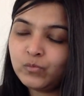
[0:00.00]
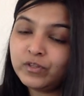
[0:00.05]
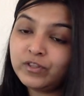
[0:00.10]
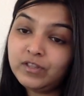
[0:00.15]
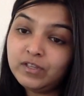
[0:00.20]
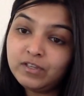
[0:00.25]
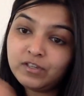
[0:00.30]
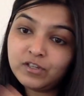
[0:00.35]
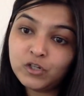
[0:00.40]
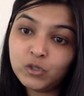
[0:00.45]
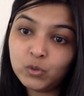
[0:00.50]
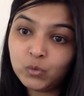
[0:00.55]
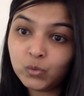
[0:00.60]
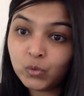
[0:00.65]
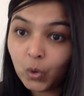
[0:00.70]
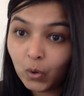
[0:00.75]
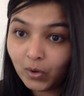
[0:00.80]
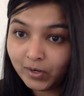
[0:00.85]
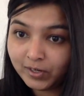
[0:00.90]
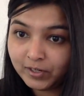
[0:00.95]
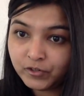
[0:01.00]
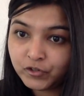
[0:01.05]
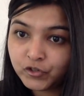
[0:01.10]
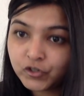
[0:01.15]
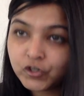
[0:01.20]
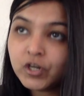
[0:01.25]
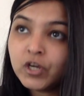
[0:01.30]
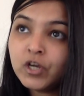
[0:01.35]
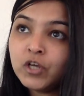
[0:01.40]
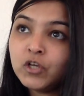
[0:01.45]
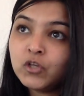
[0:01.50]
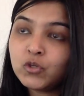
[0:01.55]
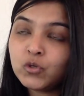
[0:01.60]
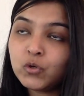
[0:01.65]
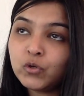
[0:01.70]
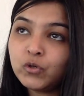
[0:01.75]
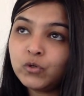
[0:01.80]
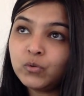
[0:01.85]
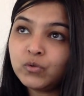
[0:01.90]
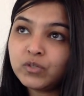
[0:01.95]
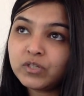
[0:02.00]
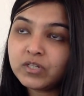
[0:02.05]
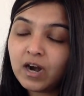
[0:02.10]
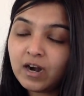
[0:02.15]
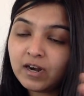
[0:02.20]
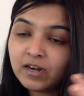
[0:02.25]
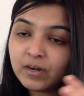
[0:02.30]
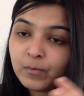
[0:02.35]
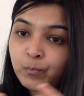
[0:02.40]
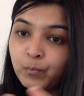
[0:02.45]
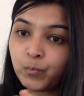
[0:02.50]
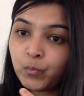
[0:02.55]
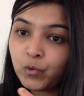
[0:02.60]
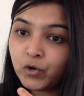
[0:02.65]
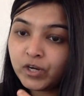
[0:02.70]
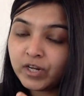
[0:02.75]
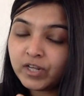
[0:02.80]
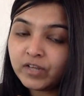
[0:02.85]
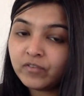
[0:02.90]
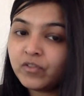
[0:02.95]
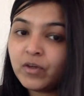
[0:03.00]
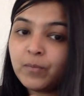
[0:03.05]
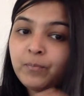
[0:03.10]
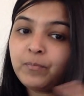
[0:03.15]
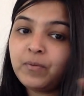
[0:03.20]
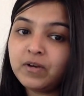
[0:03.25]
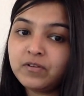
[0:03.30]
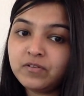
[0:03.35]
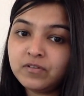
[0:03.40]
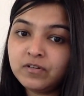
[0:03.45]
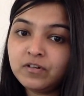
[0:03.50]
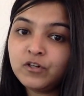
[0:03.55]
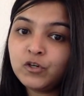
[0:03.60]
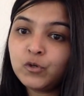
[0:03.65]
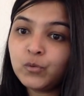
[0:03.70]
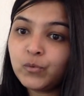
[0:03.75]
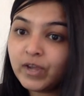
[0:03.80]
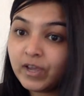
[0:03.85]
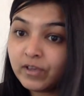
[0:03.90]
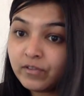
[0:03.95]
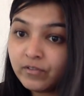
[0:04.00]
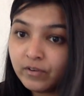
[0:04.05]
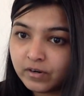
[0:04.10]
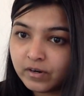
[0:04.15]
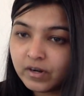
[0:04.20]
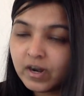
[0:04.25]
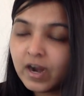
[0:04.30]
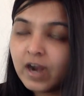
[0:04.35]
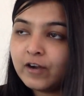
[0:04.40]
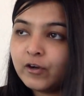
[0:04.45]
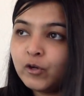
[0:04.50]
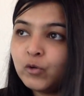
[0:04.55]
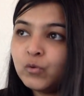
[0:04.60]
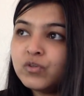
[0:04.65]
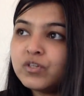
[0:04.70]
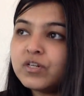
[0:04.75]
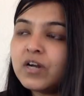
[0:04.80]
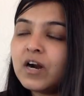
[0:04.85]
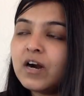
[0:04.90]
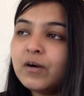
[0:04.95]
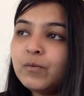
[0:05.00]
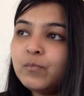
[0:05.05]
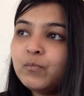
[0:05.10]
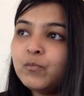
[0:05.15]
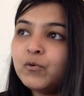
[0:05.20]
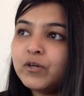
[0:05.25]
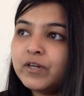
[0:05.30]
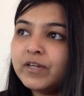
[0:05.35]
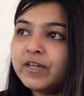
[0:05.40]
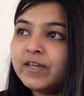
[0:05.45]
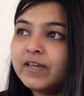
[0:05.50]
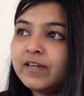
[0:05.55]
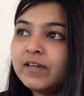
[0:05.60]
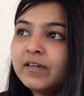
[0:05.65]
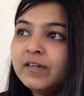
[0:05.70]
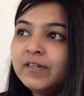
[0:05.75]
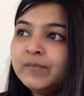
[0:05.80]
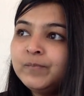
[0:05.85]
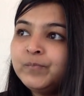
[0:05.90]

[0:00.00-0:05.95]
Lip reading: with this new knowledge. So you start putting the puzzle together, and you start putting,